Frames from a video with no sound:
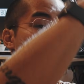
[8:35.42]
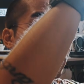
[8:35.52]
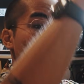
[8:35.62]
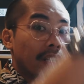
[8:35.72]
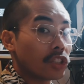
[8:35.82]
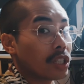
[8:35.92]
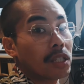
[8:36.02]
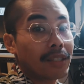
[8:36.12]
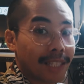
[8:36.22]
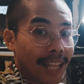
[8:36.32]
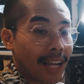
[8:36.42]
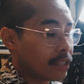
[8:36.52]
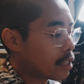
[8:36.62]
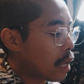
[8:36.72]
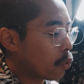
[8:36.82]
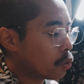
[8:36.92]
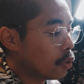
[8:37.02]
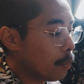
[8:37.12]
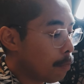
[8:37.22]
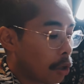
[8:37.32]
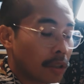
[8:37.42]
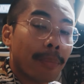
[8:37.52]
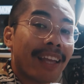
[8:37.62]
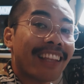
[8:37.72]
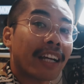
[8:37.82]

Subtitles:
everything just slides down to the bottom and